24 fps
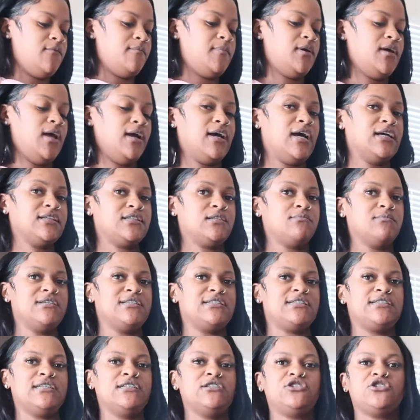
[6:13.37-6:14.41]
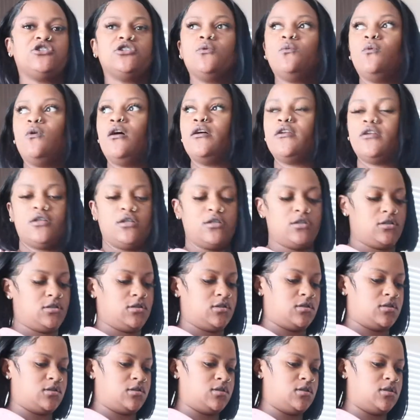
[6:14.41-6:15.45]
But I got some essential waters
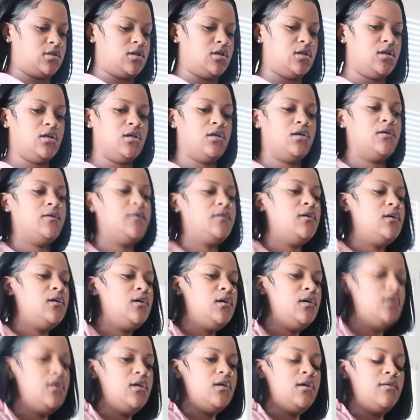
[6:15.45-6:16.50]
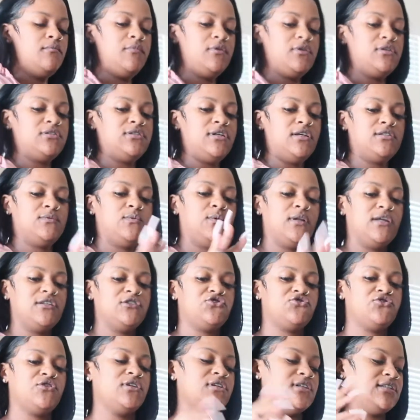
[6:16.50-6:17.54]
because that's what I
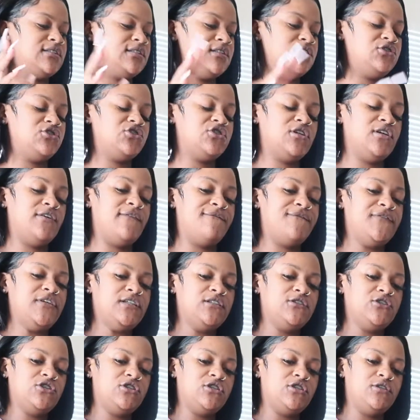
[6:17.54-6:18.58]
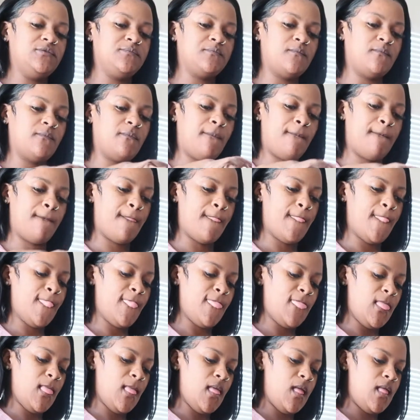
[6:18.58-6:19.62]
drink, essential Fiji.
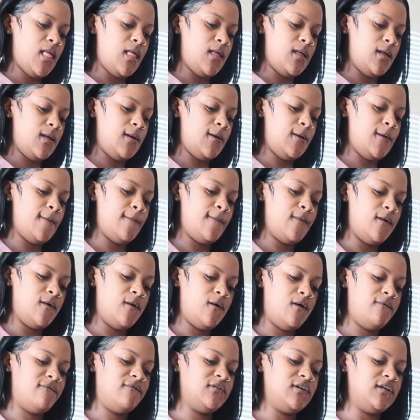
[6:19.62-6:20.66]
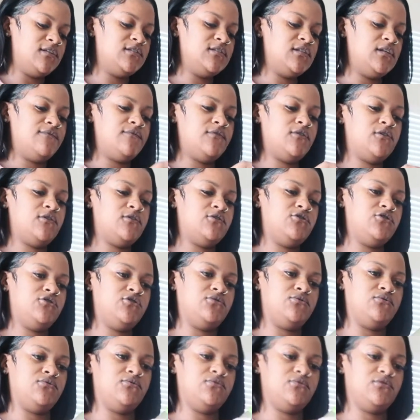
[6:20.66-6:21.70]
Um, I forgot to give her her
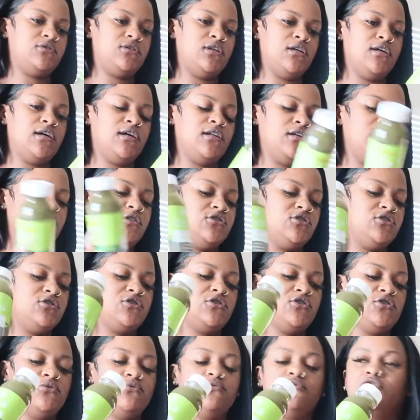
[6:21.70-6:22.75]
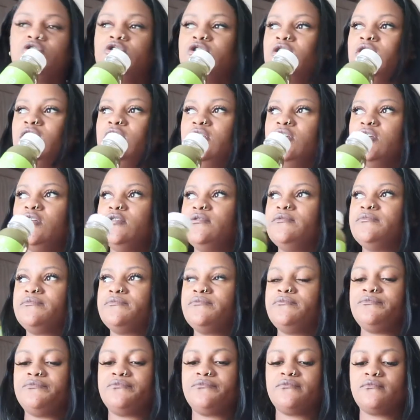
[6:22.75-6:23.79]
juice. I got a
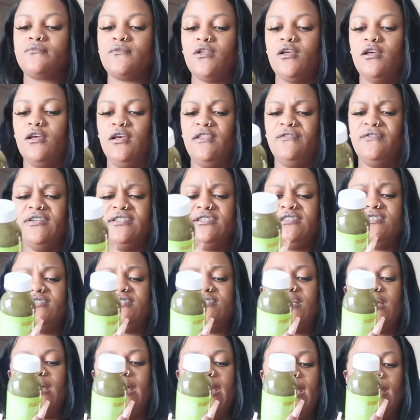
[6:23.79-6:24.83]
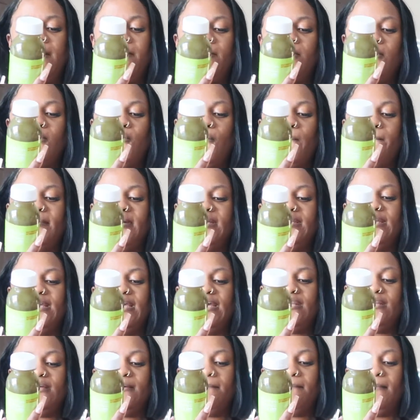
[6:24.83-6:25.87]
Suja. This is the apple,
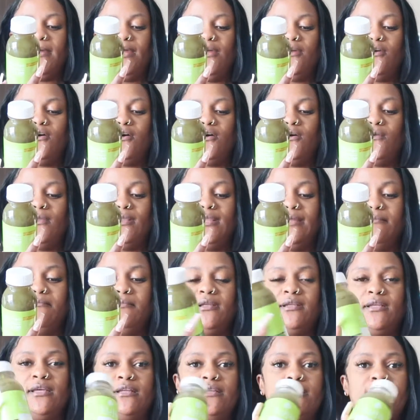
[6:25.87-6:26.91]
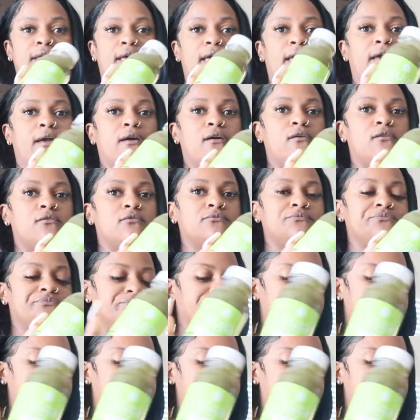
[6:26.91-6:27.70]
banana, mango, lemon, and kale.